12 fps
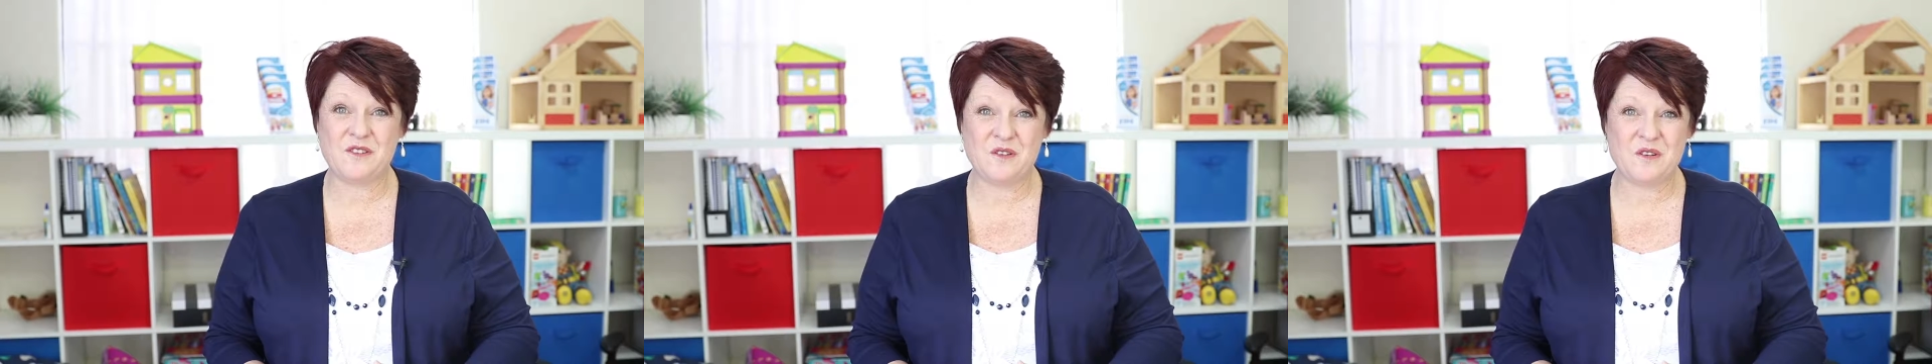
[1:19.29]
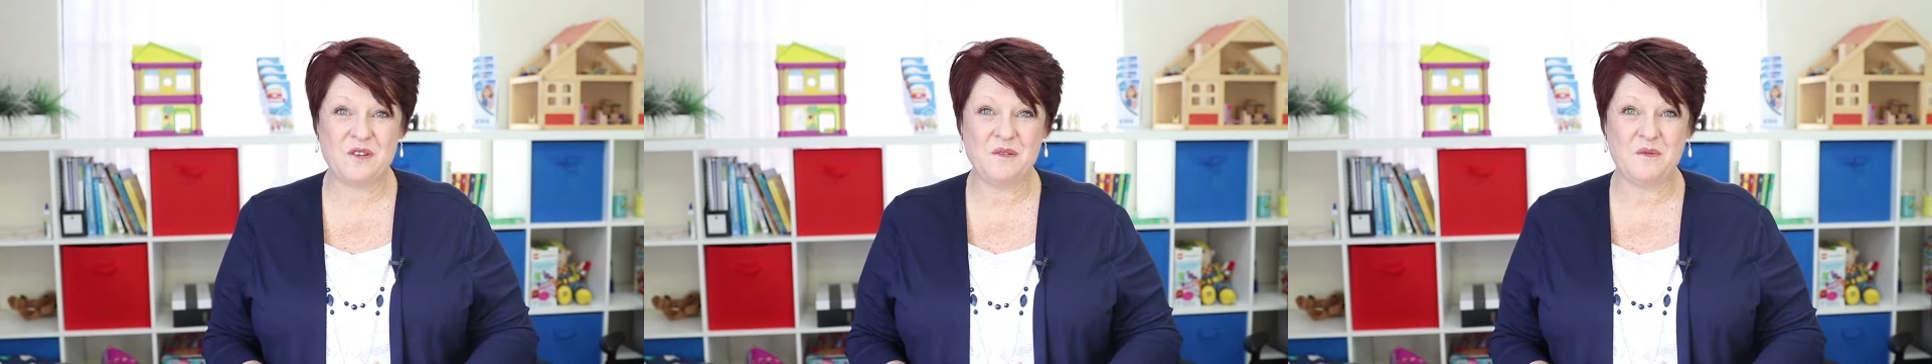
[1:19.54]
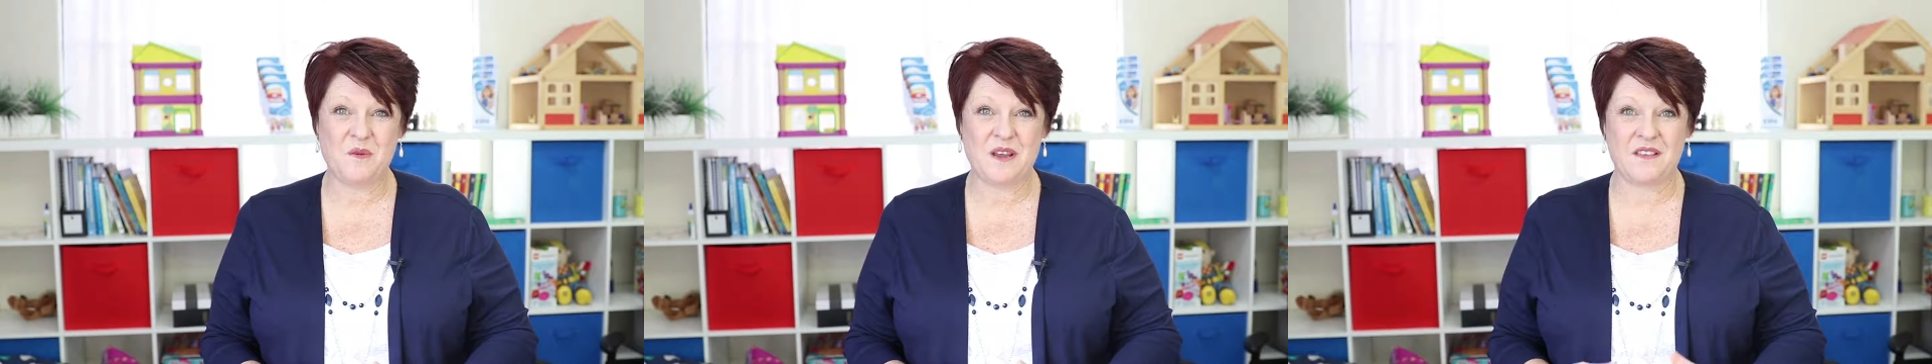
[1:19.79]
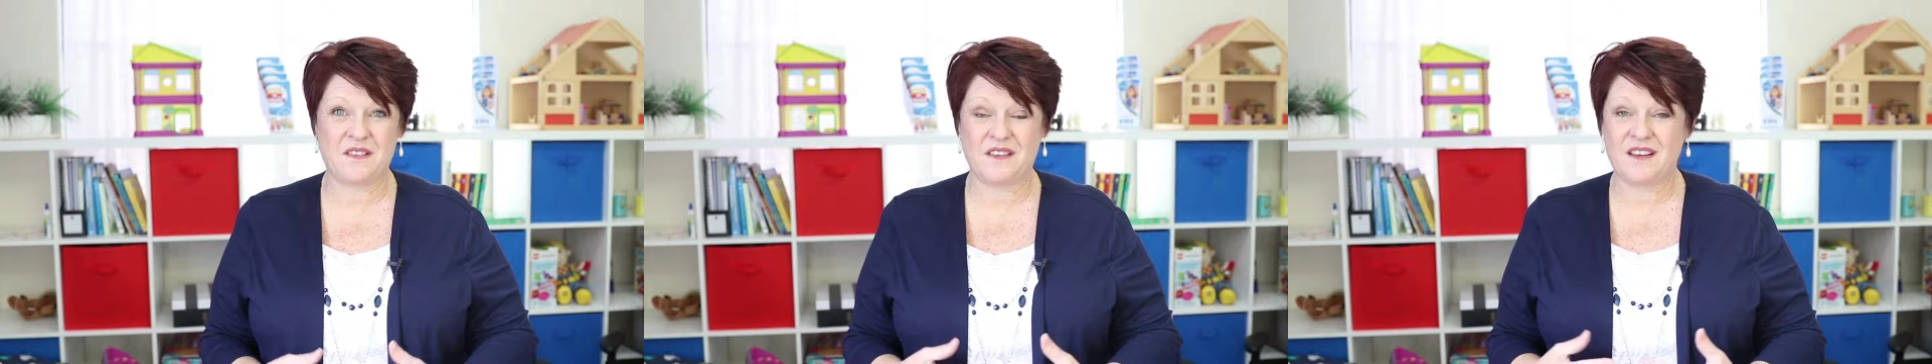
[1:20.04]
do
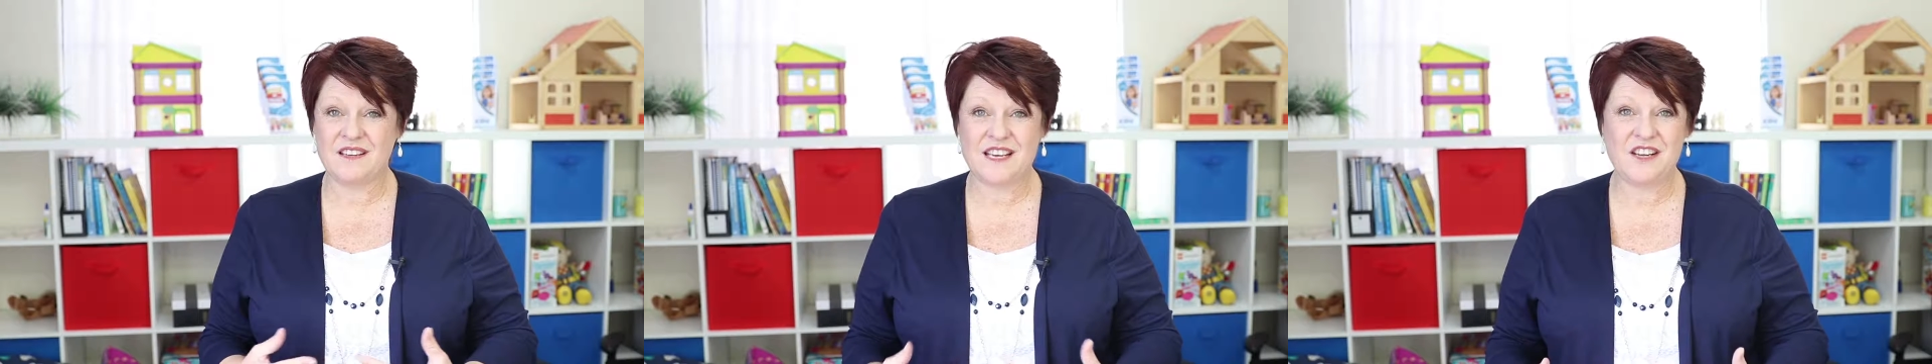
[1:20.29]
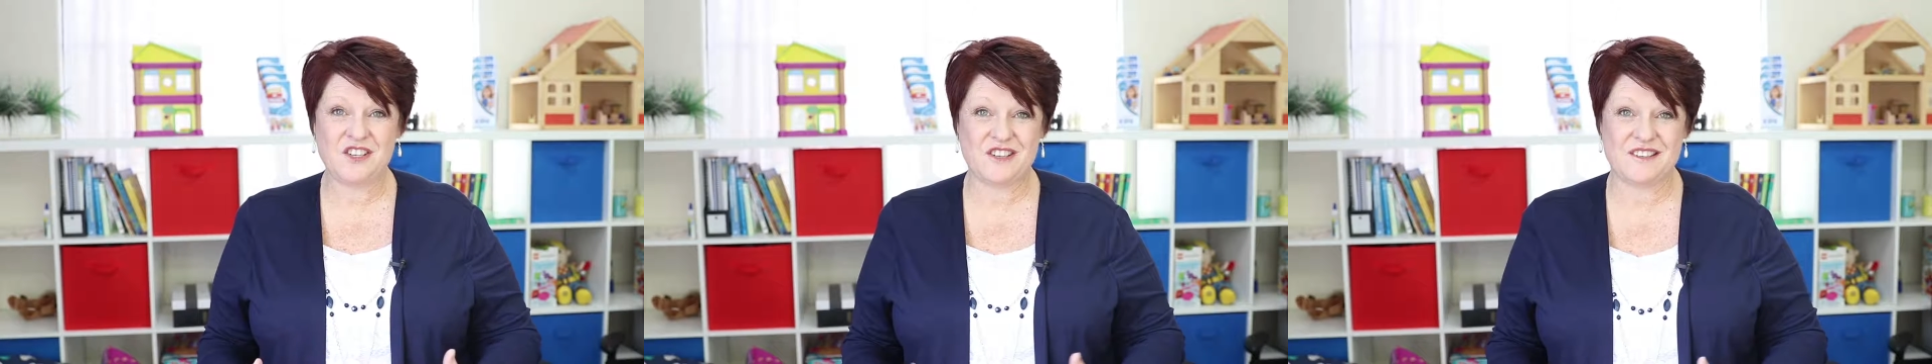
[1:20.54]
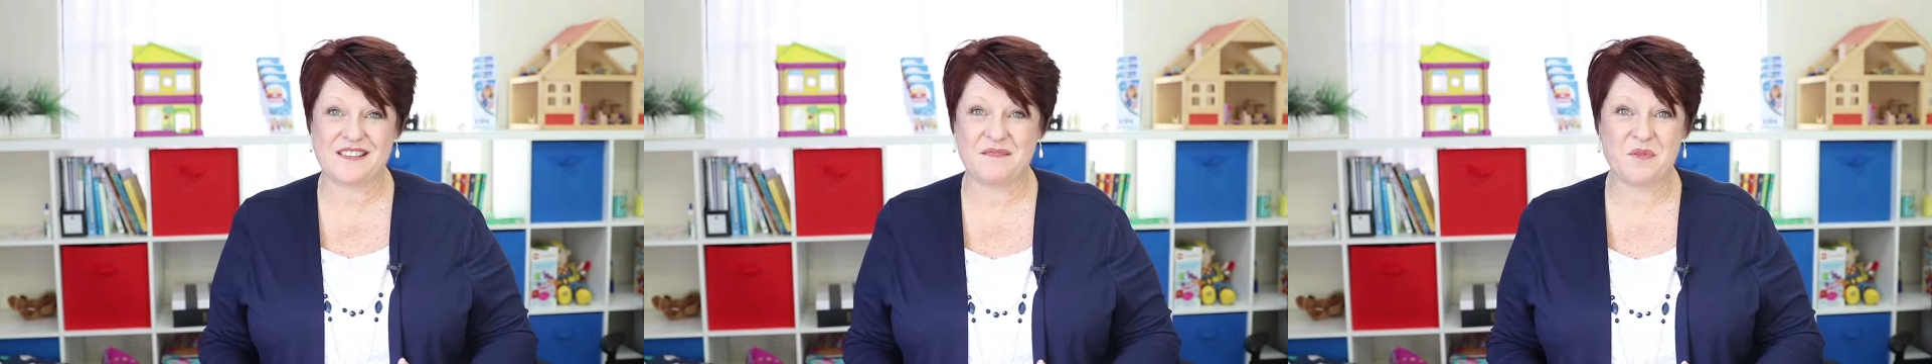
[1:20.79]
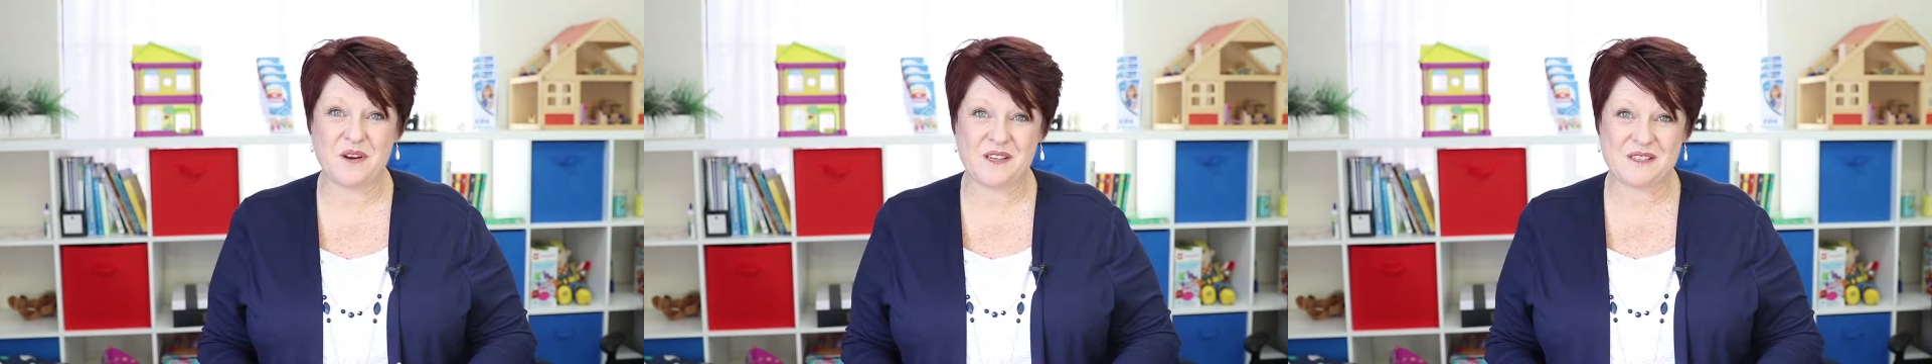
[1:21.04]
with teachers in
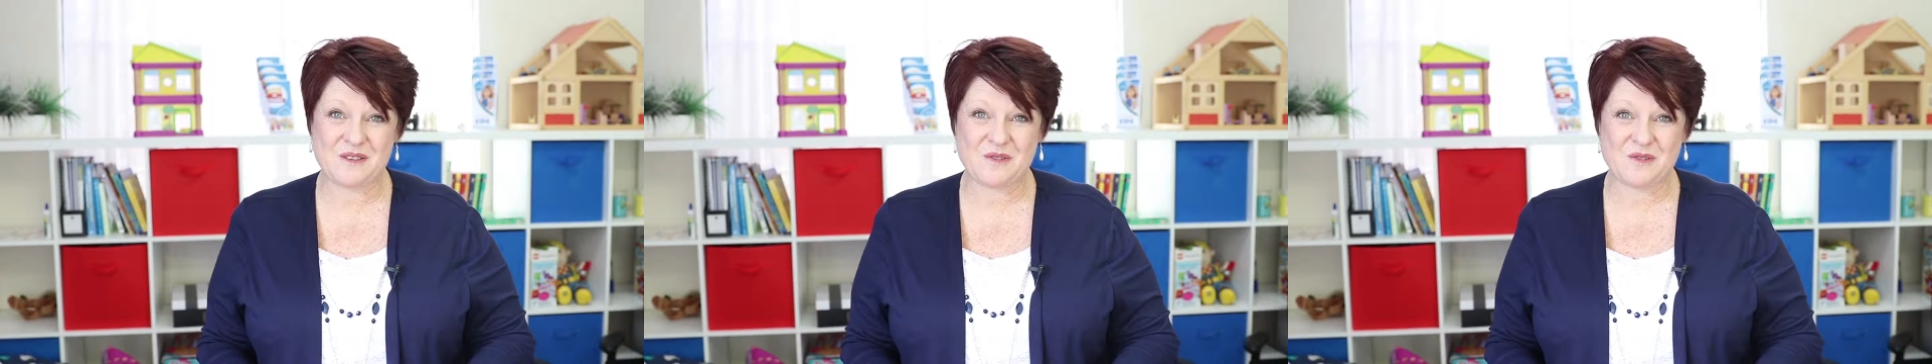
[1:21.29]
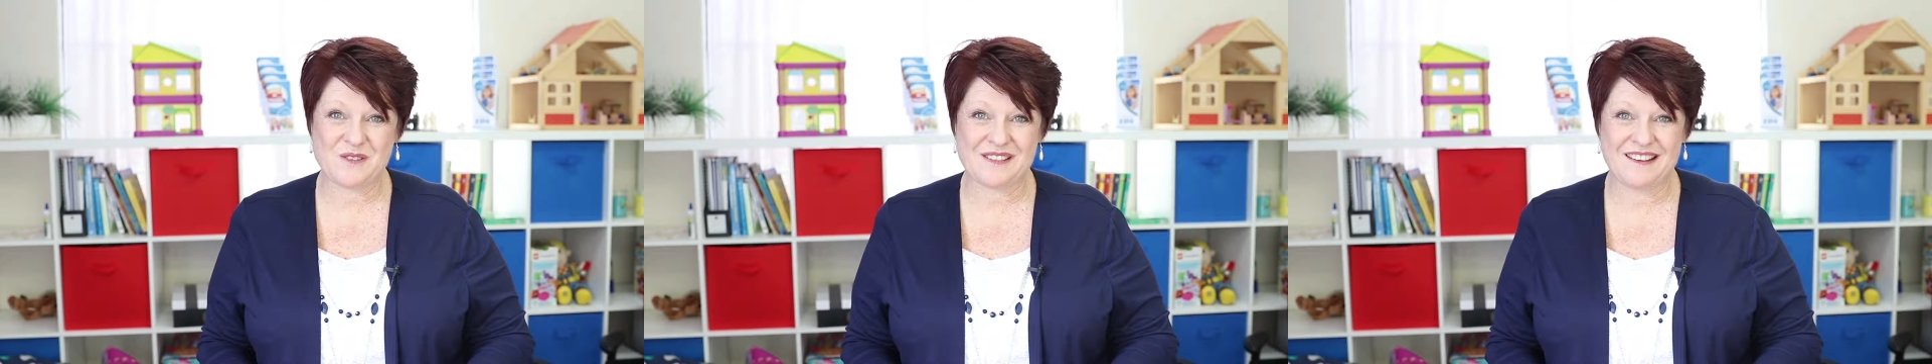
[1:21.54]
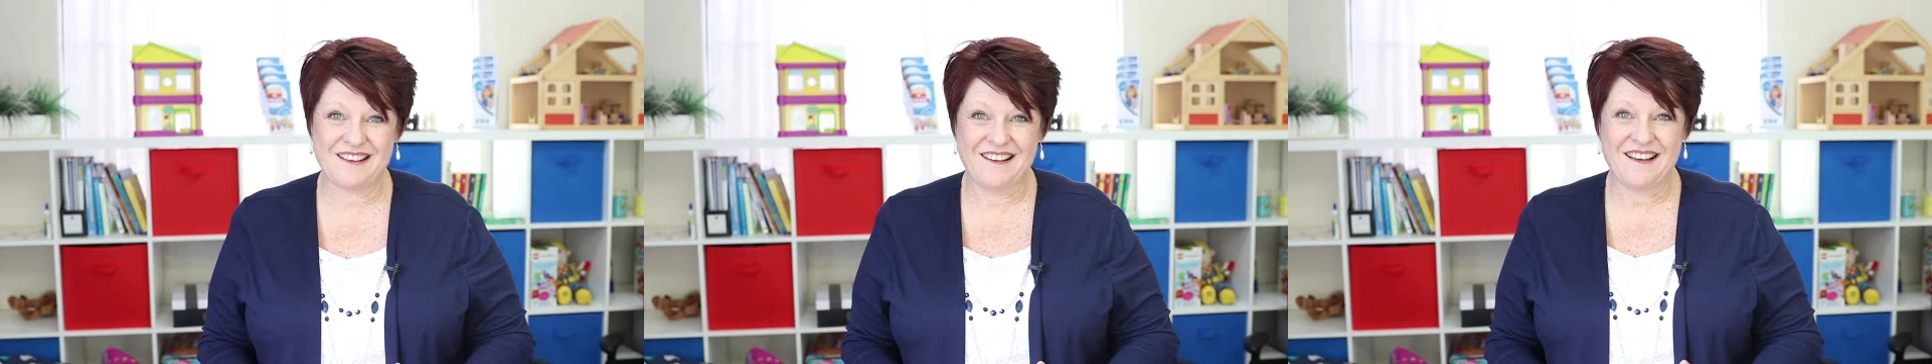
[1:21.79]
preschools